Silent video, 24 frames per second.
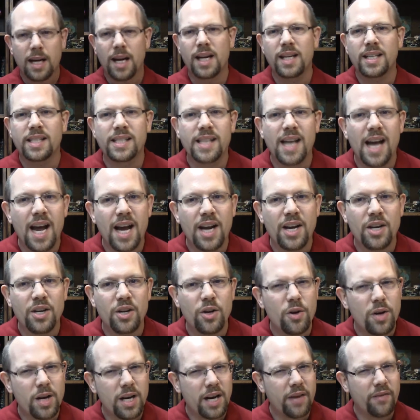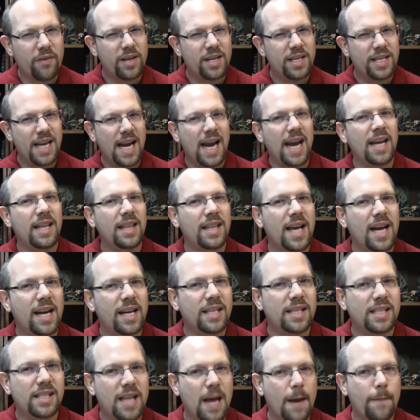I said, you can even take that a
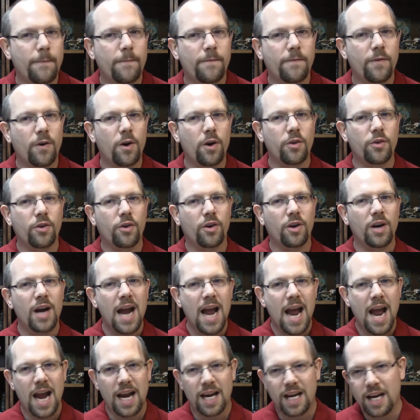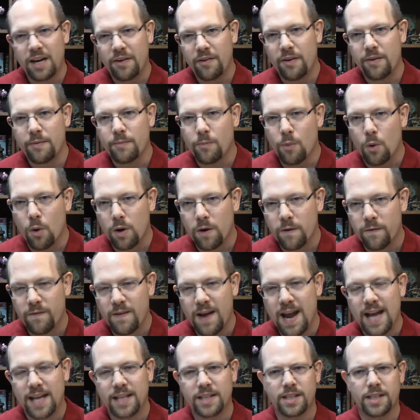step further and get even more
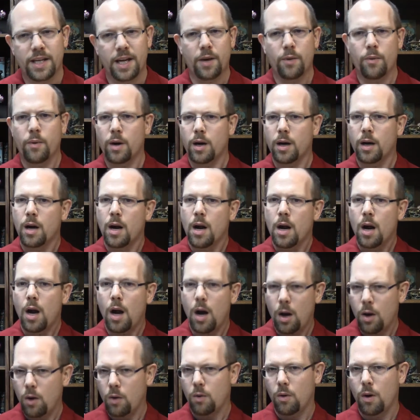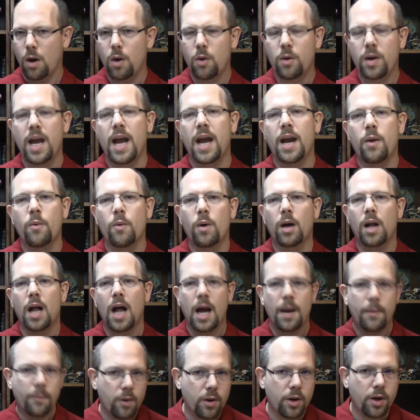fancy where, oh, okay, well,
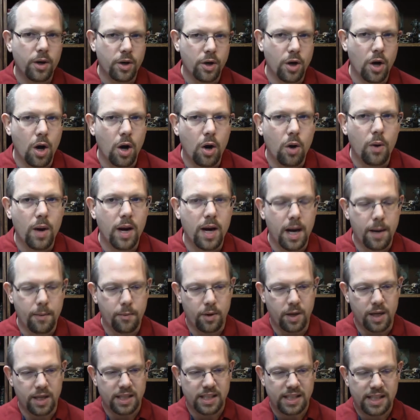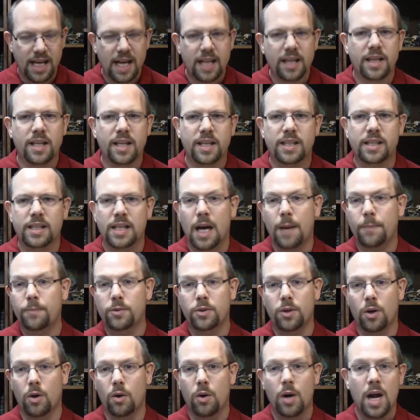I'm going to go and I'm going to set this up
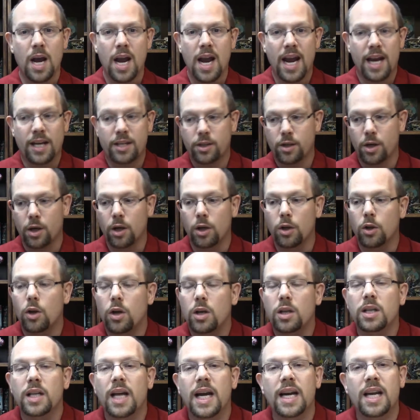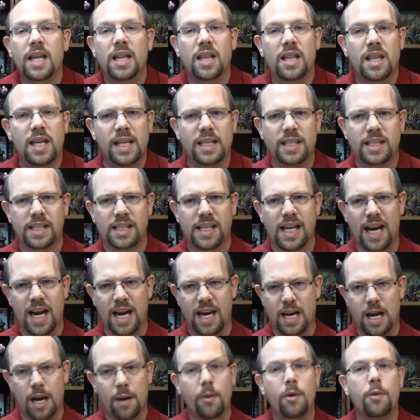so it's going to look like this
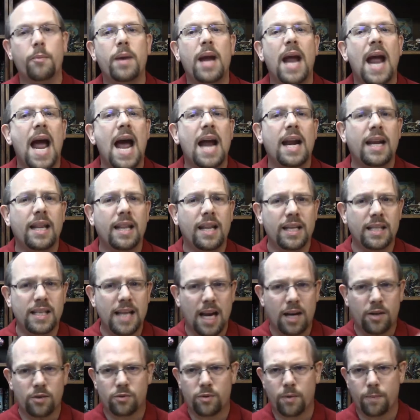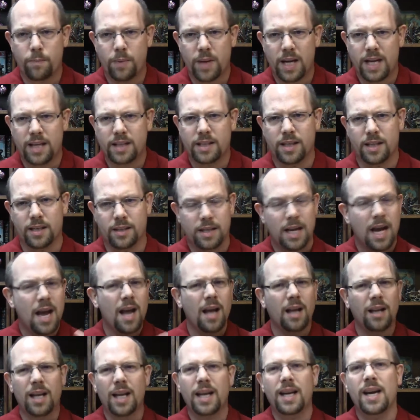scene. I'm going to be adding these extra pieces.
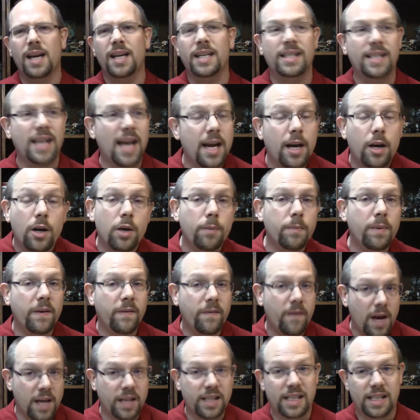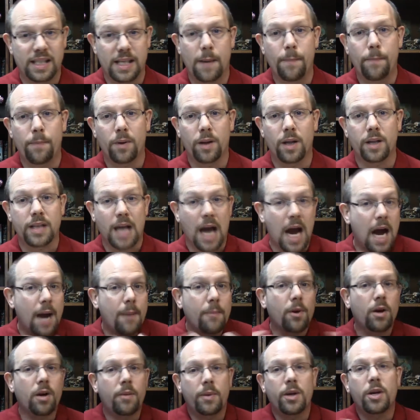Like I said, it could be as simple as I'm
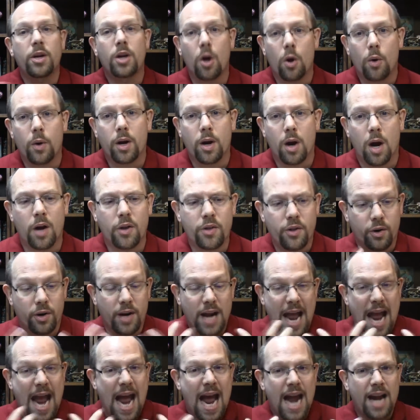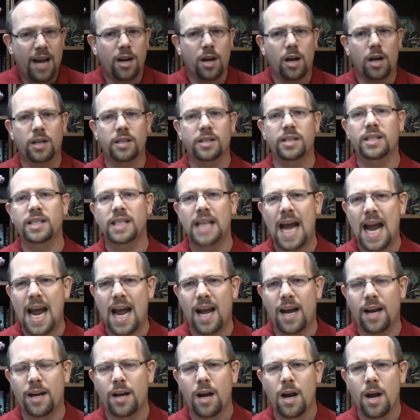going to be going on there and adding on
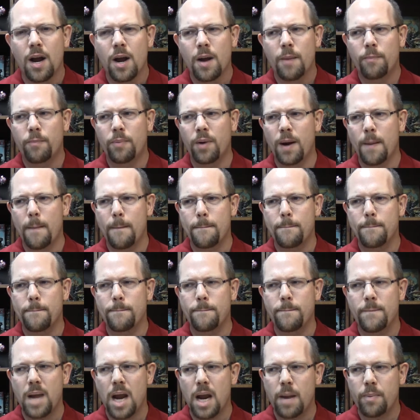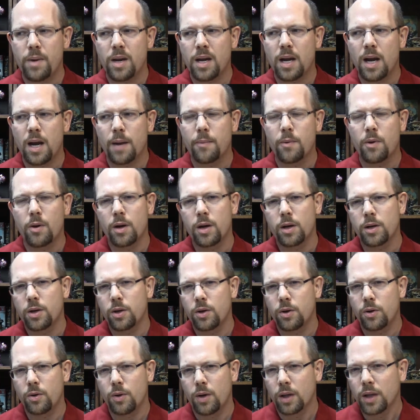sand, but maybe I'm going to
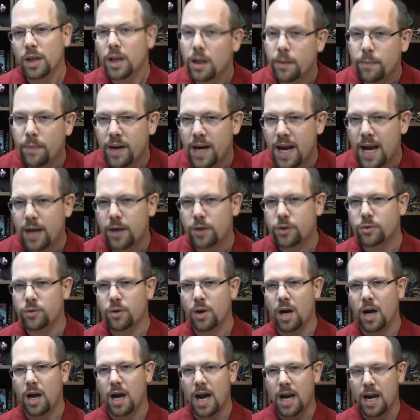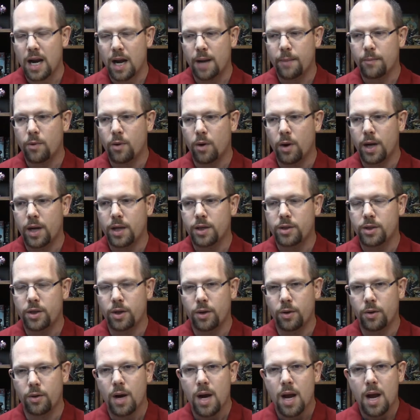do a little bit extra and I'm going
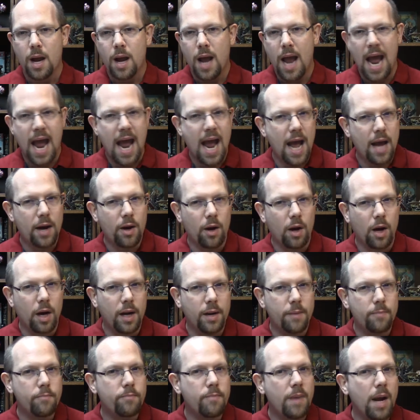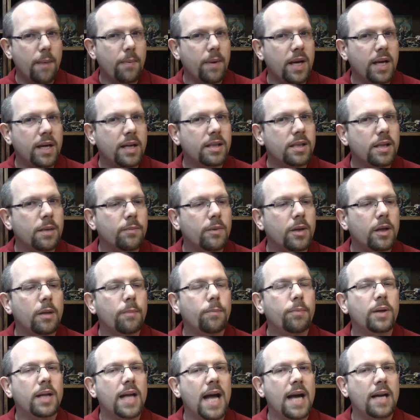to add on maybe some little
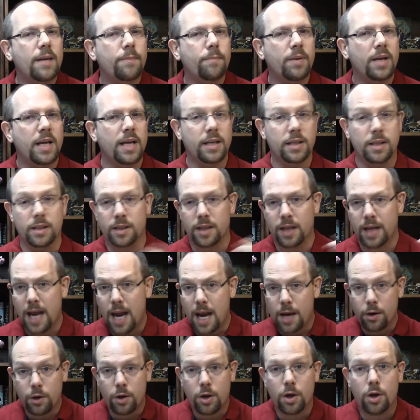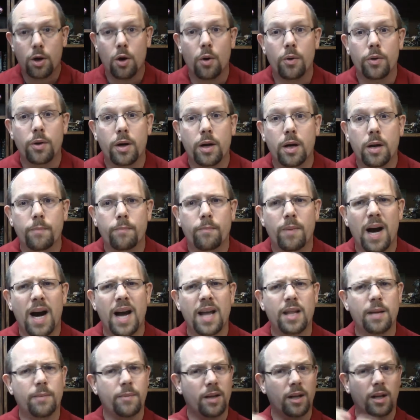plant pieces. Again, you can go in there and can buy
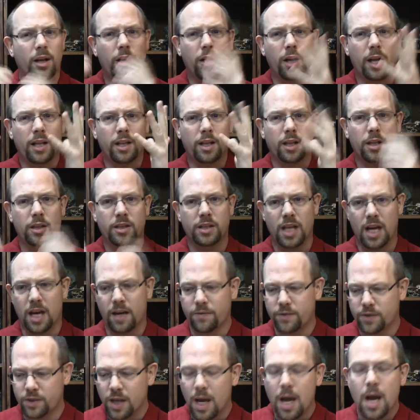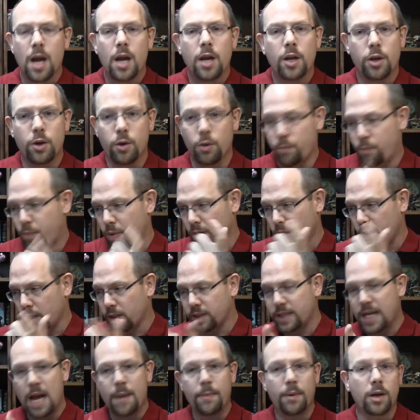them. They look like little tufts. You put a little
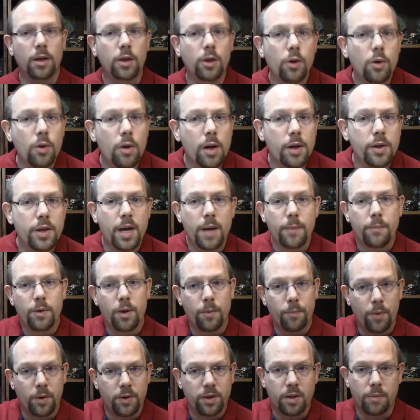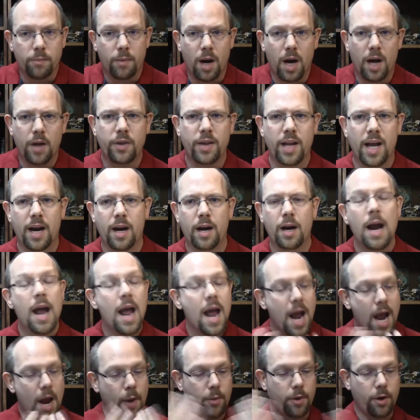dab of glue on them, you put them on there,
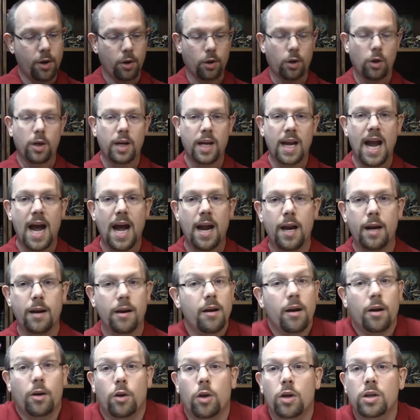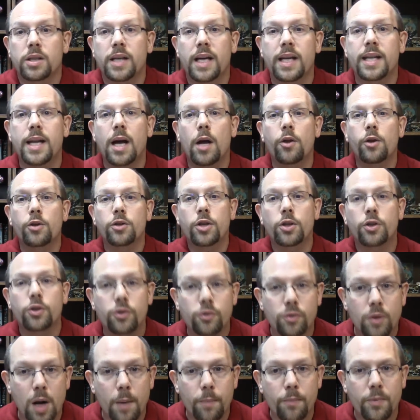and when you look at it, it looks like now there's a
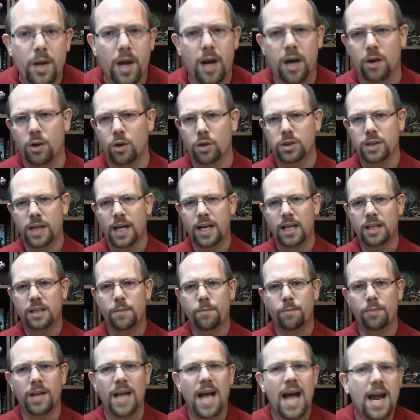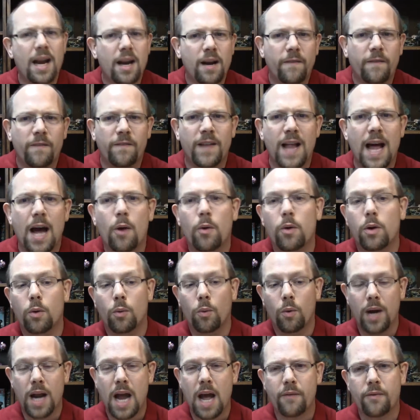shrub there. It looks like it's a plant, a flower, or
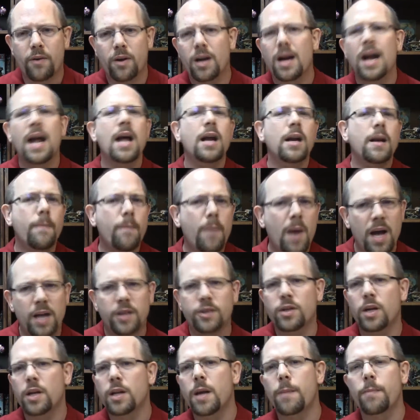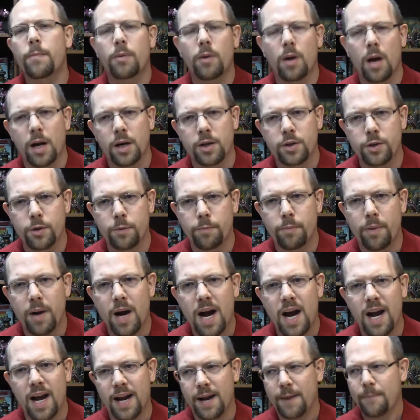whatever, depends on the product you
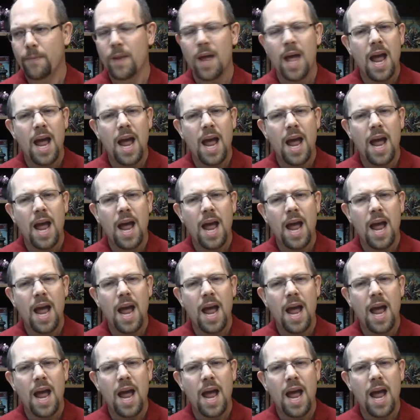buy.